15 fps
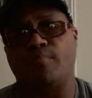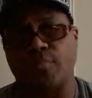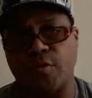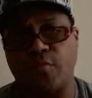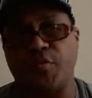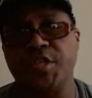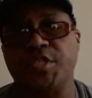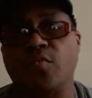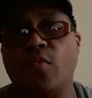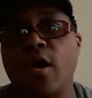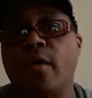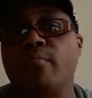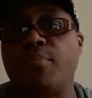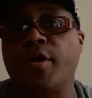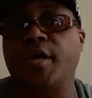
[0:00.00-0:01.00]
The reason why
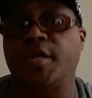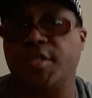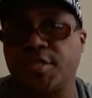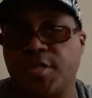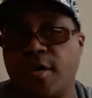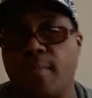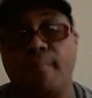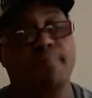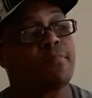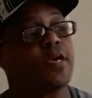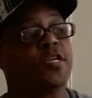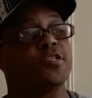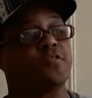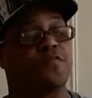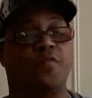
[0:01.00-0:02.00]
I'm bringing this up,
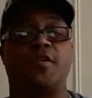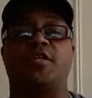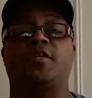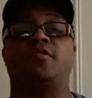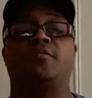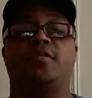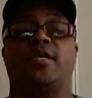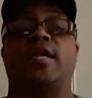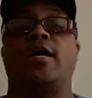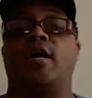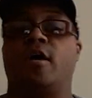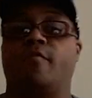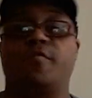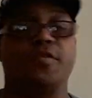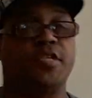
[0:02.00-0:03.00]
and it's funny that I
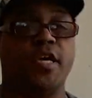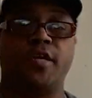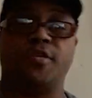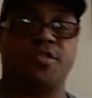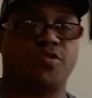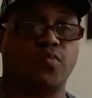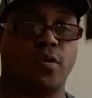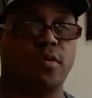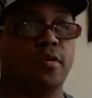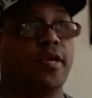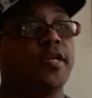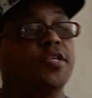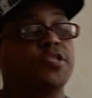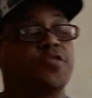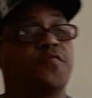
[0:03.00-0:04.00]
ever dated a swirler,
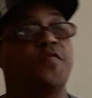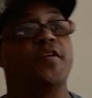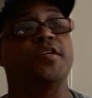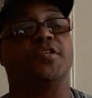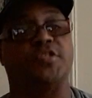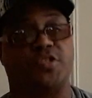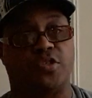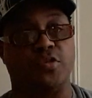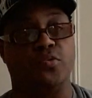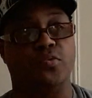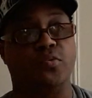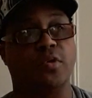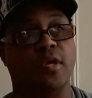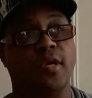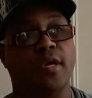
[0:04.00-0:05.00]
and it's funny
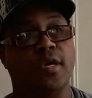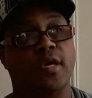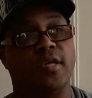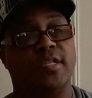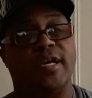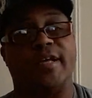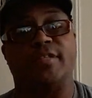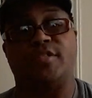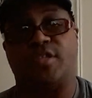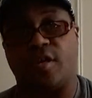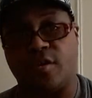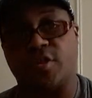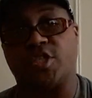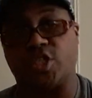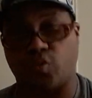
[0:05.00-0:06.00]
too that
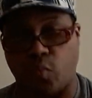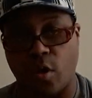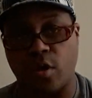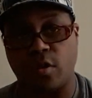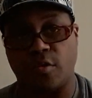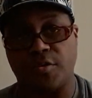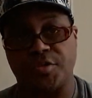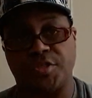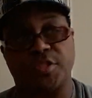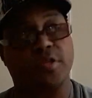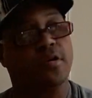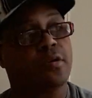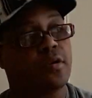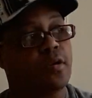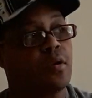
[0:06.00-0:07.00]
there are
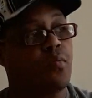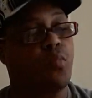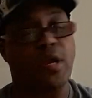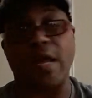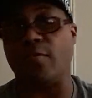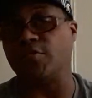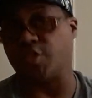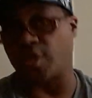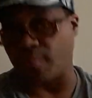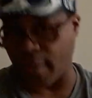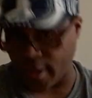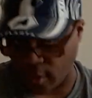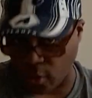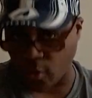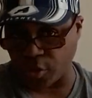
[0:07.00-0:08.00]
swirlers when I was on
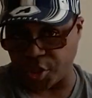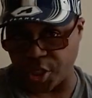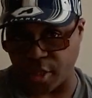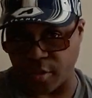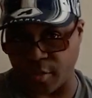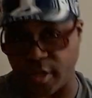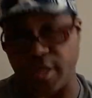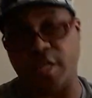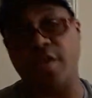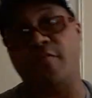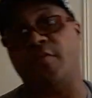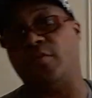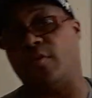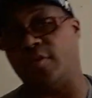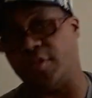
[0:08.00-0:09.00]
my old channel and
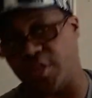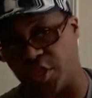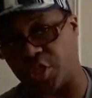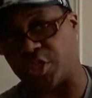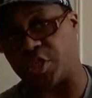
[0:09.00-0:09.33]
even on this